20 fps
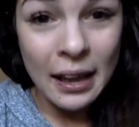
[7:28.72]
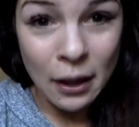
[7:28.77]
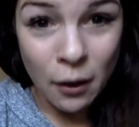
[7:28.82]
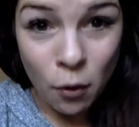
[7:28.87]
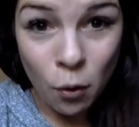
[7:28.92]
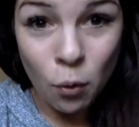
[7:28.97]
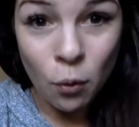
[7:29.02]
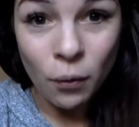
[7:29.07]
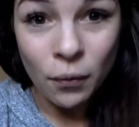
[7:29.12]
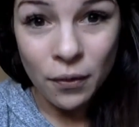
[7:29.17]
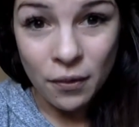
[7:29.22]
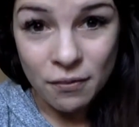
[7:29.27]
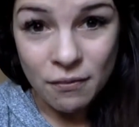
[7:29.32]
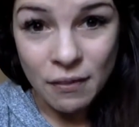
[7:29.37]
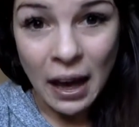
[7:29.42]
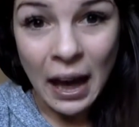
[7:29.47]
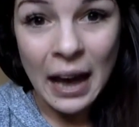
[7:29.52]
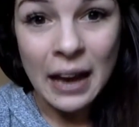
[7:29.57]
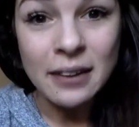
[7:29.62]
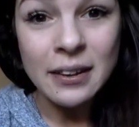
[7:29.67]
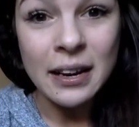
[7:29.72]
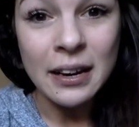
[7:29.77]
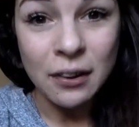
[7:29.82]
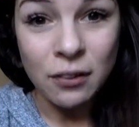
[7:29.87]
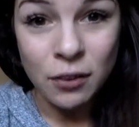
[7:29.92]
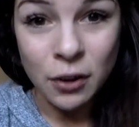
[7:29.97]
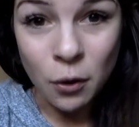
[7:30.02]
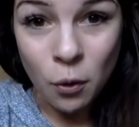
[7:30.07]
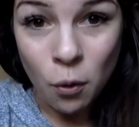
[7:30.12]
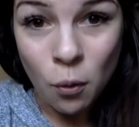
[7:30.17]
hold the fat, and
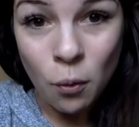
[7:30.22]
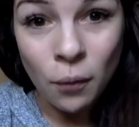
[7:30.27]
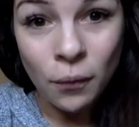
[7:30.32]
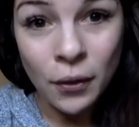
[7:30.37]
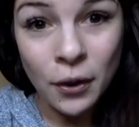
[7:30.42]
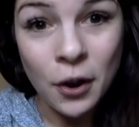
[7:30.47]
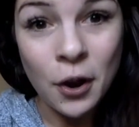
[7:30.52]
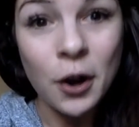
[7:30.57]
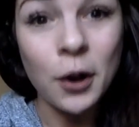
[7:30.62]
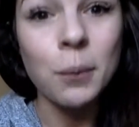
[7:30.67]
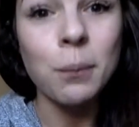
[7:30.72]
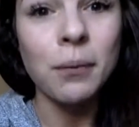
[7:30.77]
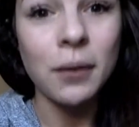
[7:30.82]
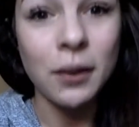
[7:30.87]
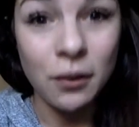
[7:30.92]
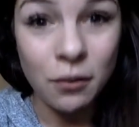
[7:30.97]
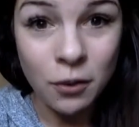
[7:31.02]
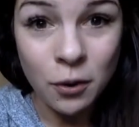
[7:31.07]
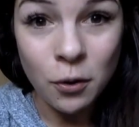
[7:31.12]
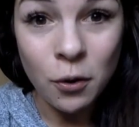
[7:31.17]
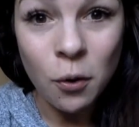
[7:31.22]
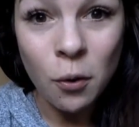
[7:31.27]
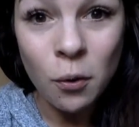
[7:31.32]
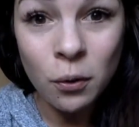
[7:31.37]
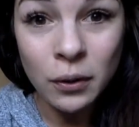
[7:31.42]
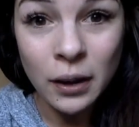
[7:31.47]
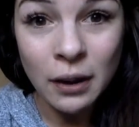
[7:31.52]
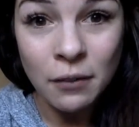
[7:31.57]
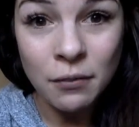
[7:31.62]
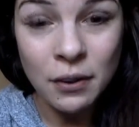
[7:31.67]
it's going to hold the carbs, and it's going to
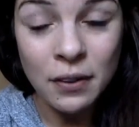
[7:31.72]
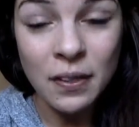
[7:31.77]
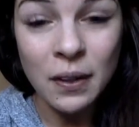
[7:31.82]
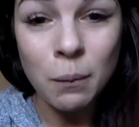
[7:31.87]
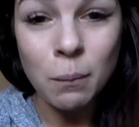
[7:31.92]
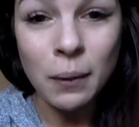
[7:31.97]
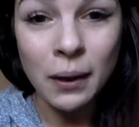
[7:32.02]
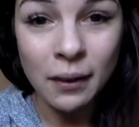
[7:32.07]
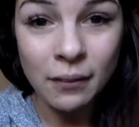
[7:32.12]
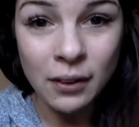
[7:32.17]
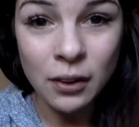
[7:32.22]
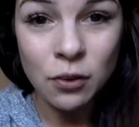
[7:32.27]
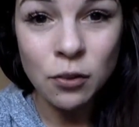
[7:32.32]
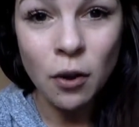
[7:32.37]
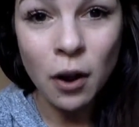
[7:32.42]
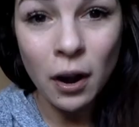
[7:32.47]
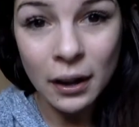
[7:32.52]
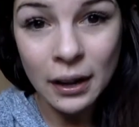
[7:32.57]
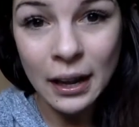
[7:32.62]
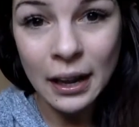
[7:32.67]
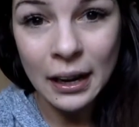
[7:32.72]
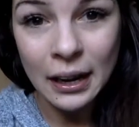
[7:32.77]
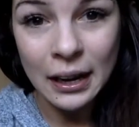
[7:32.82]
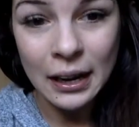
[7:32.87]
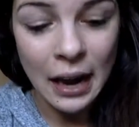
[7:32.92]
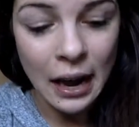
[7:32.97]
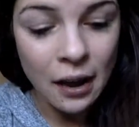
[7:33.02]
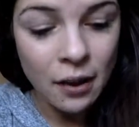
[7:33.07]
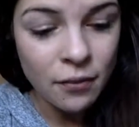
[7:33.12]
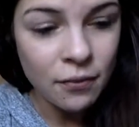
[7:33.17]
hold everything because it's not getting
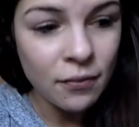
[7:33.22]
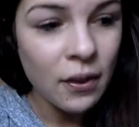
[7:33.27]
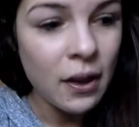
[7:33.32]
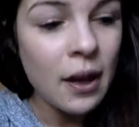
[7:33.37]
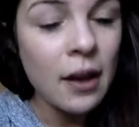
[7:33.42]
enough.